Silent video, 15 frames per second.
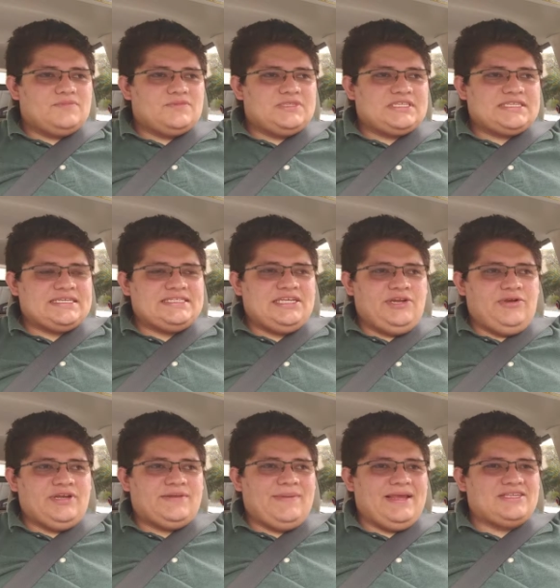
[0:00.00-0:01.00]
just
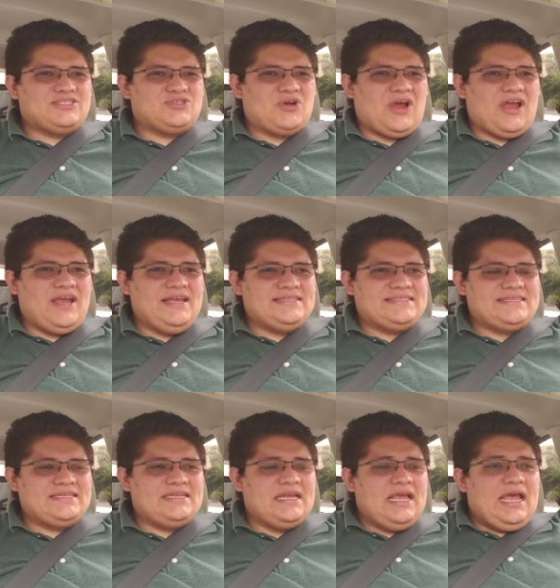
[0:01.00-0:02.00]
continuing to make strides.
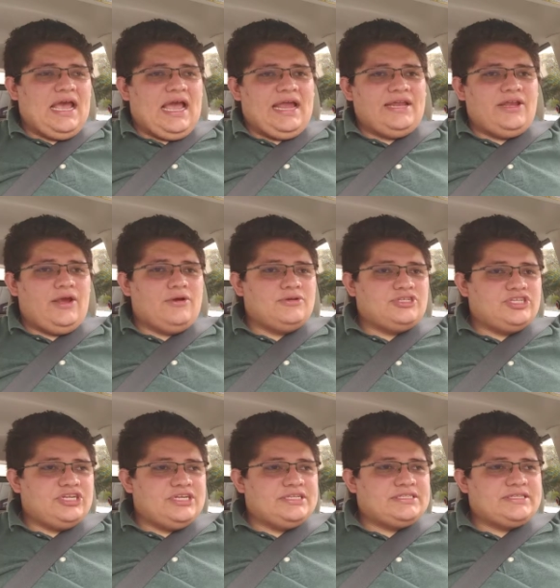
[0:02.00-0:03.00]
And I know
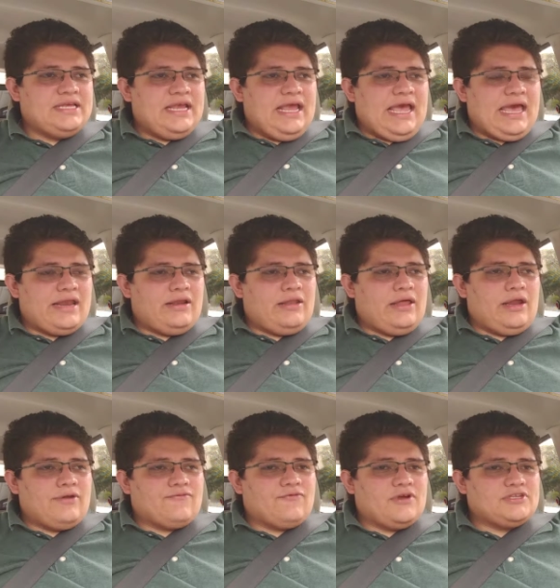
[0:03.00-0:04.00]
she's had a lot
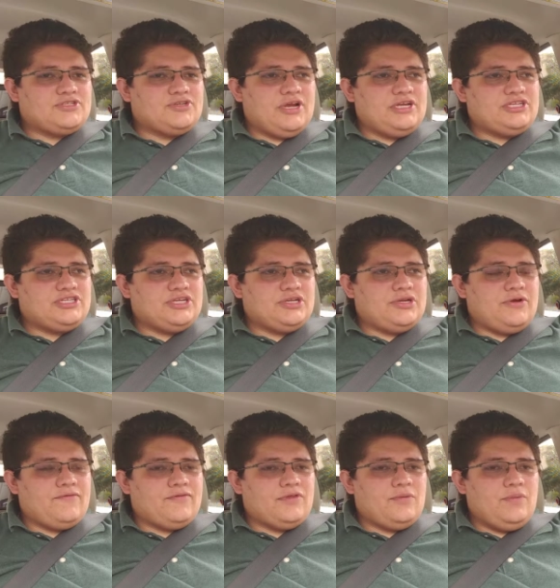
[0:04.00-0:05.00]
of frustration
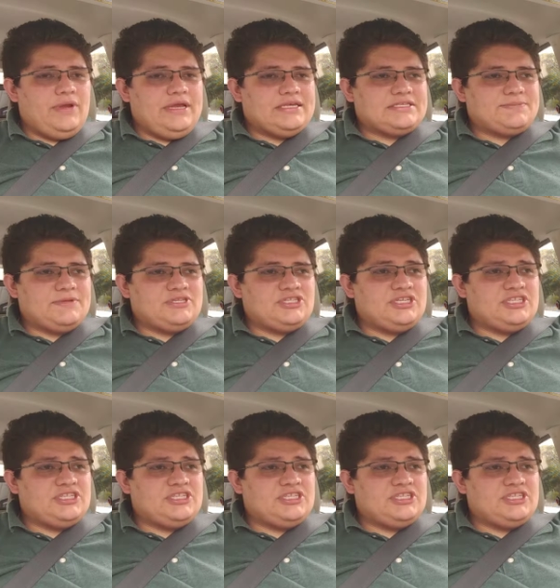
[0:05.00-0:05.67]
over the weeks, but she